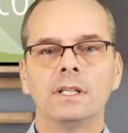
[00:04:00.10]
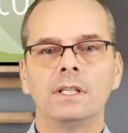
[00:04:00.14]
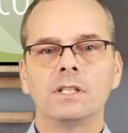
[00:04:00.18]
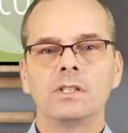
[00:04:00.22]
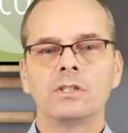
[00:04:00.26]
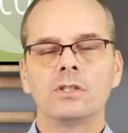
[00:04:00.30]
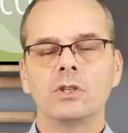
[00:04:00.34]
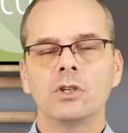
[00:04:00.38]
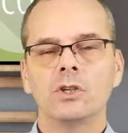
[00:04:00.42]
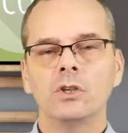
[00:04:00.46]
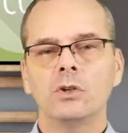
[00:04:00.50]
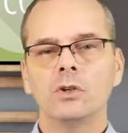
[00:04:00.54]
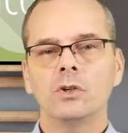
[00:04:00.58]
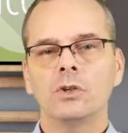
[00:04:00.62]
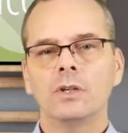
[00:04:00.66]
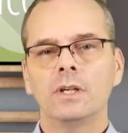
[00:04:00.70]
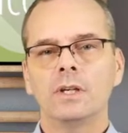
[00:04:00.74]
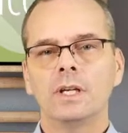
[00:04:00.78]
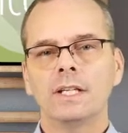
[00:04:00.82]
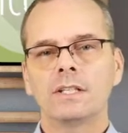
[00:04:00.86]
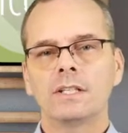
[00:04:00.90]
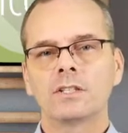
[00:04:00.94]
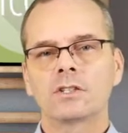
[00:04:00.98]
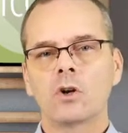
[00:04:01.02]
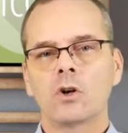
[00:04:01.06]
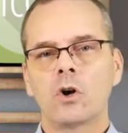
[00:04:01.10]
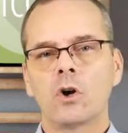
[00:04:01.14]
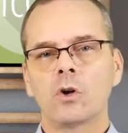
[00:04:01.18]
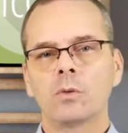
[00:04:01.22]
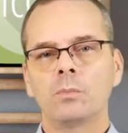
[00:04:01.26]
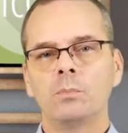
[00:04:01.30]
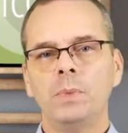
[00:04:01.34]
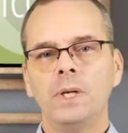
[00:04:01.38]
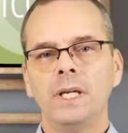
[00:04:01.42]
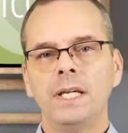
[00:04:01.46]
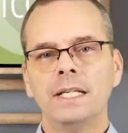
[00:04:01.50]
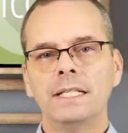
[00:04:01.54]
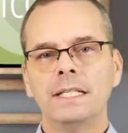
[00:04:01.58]
So it's
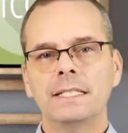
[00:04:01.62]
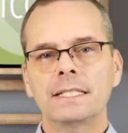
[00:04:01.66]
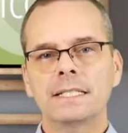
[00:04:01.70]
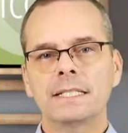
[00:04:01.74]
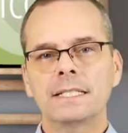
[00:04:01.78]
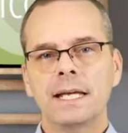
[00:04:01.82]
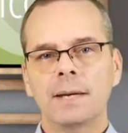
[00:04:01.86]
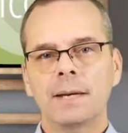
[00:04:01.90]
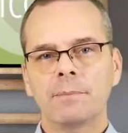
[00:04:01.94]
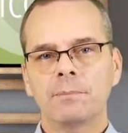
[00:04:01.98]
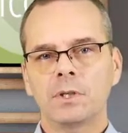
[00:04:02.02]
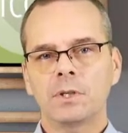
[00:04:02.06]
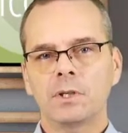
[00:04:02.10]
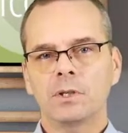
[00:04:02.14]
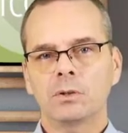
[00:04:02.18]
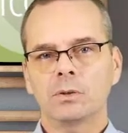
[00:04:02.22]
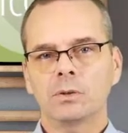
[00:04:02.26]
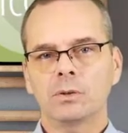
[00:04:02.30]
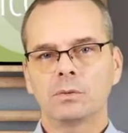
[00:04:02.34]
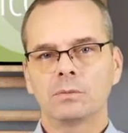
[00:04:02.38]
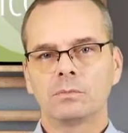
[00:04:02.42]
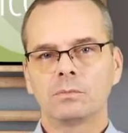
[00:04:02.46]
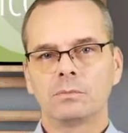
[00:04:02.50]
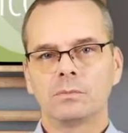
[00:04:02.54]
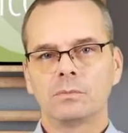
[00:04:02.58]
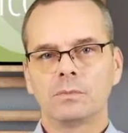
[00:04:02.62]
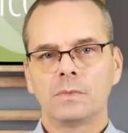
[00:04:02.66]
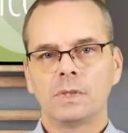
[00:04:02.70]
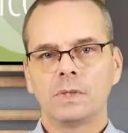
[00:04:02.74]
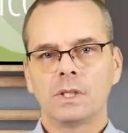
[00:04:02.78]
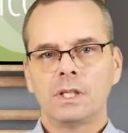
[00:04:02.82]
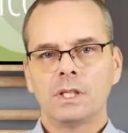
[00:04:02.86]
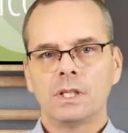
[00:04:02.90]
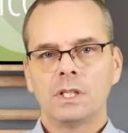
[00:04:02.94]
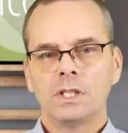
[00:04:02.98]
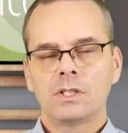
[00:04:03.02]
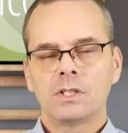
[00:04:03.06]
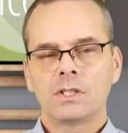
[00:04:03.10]
called being skeptical.
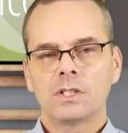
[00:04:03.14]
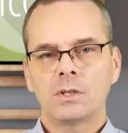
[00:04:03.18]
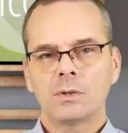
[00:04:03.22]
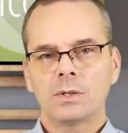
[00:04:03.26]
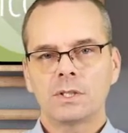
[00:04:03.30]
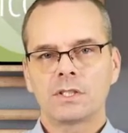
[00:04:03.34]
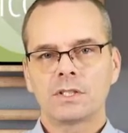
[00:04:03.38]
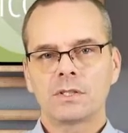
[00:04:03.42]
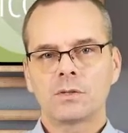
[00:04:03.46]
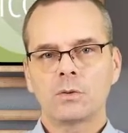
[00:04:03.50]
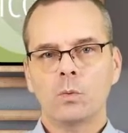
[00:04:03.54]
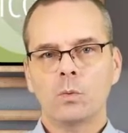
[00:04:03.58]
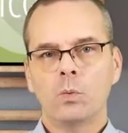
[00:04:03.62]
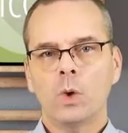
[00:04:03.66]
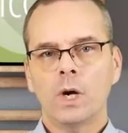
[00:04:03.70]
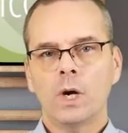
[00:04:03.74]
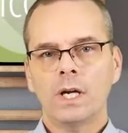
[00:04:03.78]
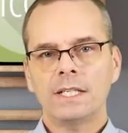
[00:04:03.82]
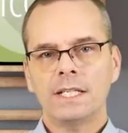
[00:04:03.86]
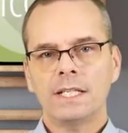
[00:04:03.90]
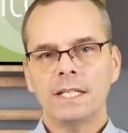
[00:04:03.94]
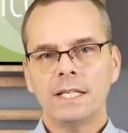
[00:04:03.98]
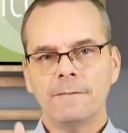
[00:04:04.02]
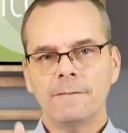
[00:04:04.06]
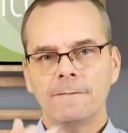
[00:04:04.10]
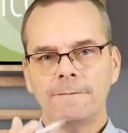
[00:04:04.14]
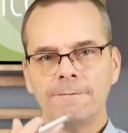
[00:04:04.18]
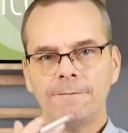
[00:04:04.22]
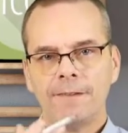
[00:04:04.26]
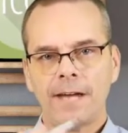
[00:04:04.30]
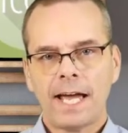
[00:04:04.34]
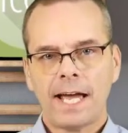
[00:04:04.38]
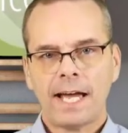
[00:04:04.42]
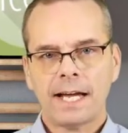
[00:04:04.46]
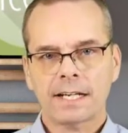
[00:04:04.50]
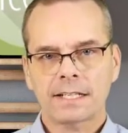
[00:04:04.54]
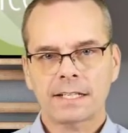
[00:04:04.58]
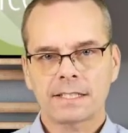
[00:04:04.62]
So it's wanting
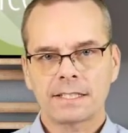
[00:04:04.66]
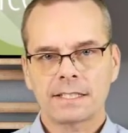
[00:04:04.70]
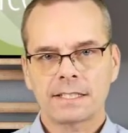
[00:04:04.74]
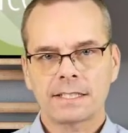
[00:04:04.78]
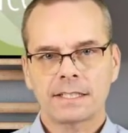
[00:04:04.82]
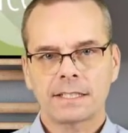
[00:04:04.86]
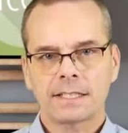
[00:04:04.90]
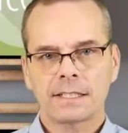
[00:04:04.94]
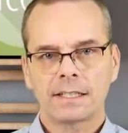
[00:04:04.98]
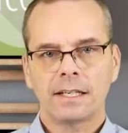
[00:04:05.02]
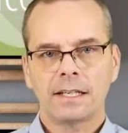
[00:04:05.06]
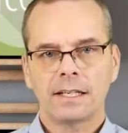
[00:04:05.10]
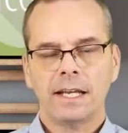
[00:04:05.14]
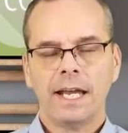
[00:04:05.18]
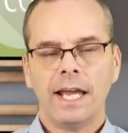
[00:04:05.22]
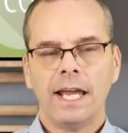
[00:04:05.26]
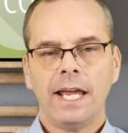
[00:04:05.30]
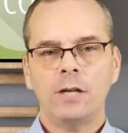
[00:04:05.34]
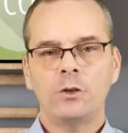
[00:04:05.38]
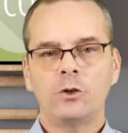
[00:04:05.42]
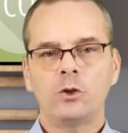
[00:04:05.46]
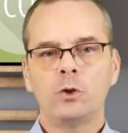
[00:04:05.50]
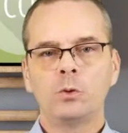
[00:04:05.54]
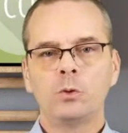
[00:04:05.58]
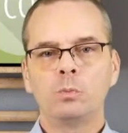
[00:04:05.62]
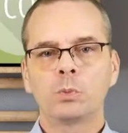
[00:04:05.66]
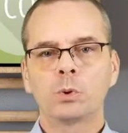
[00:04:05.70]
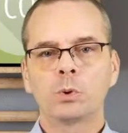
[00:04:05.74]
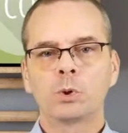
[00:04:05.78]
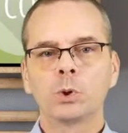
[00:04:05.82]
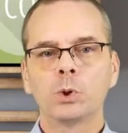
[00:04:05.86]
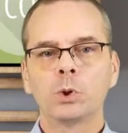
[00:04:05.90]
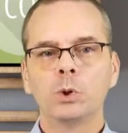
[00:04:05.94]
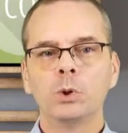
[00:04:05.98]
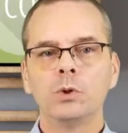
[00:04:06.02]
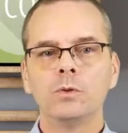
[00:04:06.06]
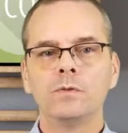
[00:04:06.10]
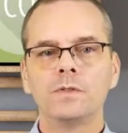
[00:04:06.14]
facts and to
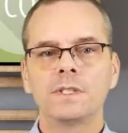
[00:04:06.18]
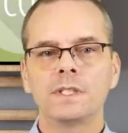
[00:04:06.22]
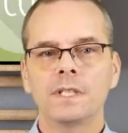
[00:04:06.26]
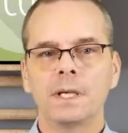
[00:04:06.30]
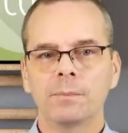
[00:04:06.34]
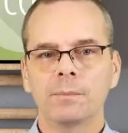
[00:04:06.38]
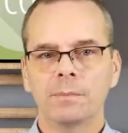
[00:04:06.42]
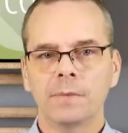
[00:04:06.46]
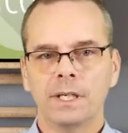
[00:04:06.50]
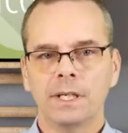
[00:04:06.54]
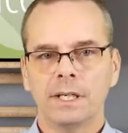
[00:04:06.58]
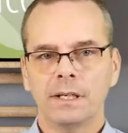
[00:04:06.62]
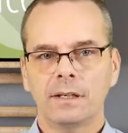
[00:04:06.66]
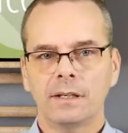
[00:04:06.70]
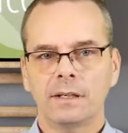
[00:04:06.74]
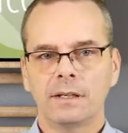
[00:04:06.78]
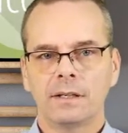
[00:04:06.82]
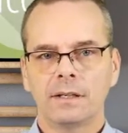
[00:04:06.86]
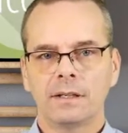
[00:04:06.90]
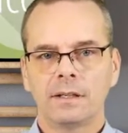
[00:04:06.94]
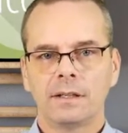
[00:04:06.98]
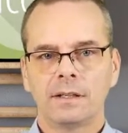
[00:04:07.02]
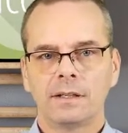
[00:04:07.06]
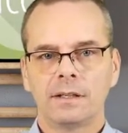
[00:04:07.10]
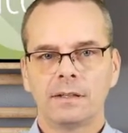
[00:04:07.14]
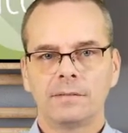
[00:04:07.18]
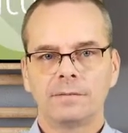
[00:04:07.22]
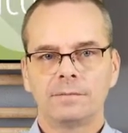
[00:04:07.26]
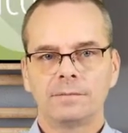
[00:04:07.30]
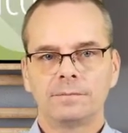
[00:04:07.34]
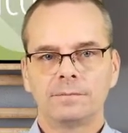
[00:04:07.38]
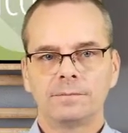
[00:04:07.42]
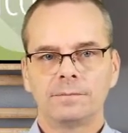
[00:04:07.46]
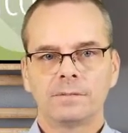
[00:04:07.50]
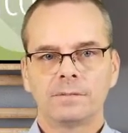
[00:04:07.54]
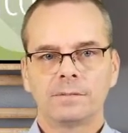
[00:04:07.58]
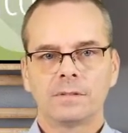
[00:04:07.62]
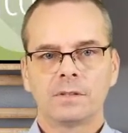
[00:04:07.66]
prove something.
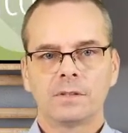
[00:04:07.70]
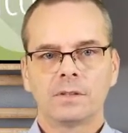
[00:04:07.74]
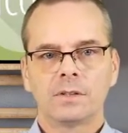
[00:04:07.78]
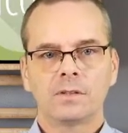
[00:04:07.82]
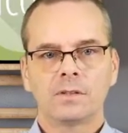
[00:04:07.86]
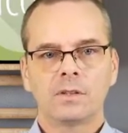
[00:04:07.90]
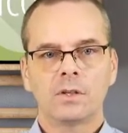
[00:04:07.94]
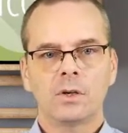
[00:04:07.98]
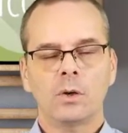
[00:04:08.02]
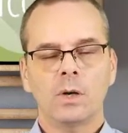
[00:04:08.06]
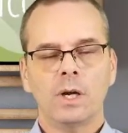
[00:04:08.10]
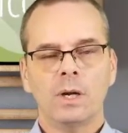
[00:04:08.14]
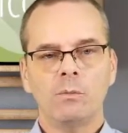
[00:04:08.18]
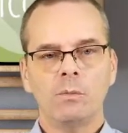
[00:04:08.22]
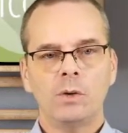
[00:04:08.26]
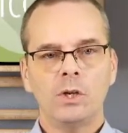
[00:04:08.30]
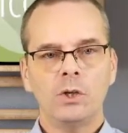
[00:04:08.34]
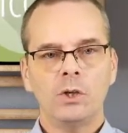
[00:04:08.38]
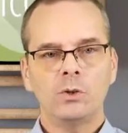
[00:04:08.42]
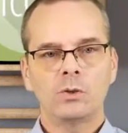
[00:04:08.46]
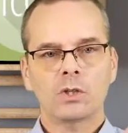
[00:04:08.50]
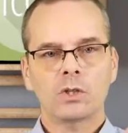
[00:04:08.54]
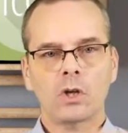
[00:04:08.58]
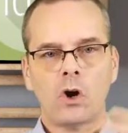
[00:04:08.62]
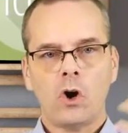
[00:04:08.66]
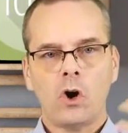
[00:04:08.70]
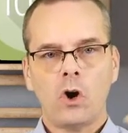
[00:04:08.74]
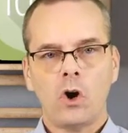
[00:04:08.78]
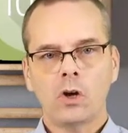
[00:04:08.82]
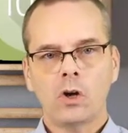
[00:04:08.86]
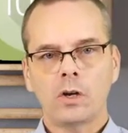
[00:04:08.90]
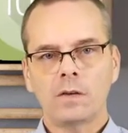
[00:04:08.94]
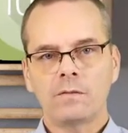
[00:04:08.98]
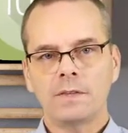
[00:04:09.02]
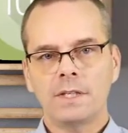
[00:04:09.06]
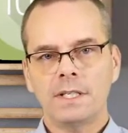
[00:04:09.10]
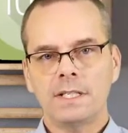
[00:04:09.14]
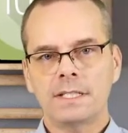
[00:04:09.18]
And we use
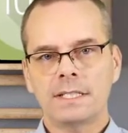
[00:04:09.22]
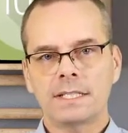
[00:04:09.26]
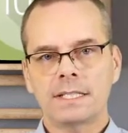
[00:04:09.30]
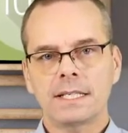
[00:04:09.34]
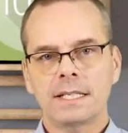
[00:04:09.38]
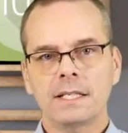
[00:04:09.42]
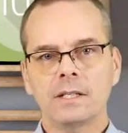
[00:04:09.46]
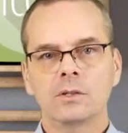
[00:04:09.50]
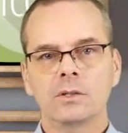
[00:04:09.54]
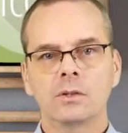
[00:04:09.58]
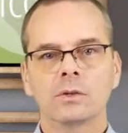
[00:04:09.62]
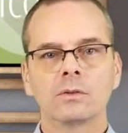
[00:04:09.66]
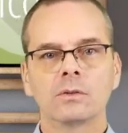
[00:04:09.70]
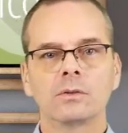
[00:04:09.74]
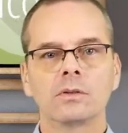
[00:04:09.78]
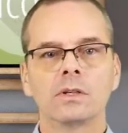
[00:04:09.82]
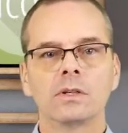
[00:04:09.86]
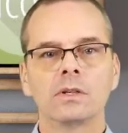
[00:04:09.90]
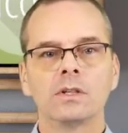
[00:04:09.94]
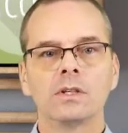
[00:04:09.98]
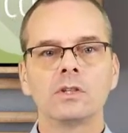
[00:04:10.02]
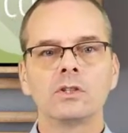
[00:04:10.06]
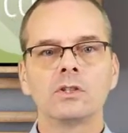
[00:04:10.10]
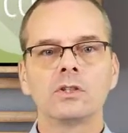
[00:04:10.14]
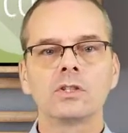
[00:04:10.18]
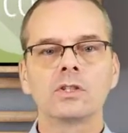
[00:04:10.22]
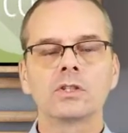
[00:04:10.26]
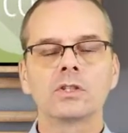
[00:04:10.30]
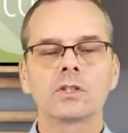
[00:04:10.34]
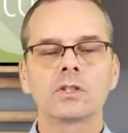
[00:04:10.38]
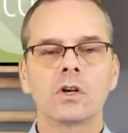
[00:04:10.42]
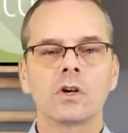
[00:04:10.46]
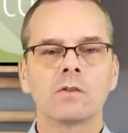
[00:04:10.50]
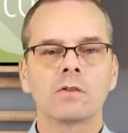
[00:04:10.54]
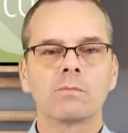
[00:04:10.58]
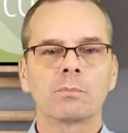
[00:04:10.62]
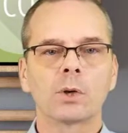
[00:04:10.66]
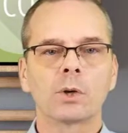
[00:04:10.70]
all of these skills to
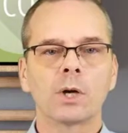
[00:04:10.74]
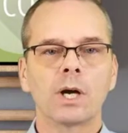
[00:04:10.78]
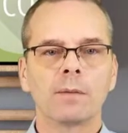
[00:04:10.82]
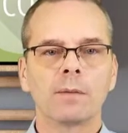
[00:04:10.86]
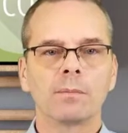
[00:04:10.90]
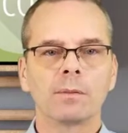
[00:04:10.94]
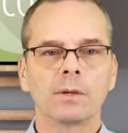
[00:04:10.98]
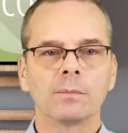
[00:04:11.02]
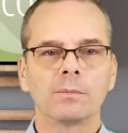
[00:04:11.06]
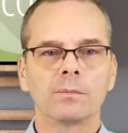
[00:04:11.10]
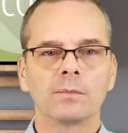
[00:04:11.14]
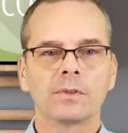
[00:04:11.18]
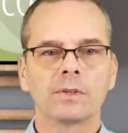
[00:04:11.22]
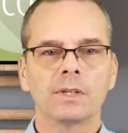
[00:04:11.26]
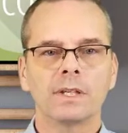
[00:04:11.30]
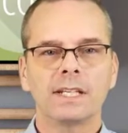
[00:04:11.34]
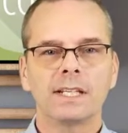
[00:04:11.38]
solve problems.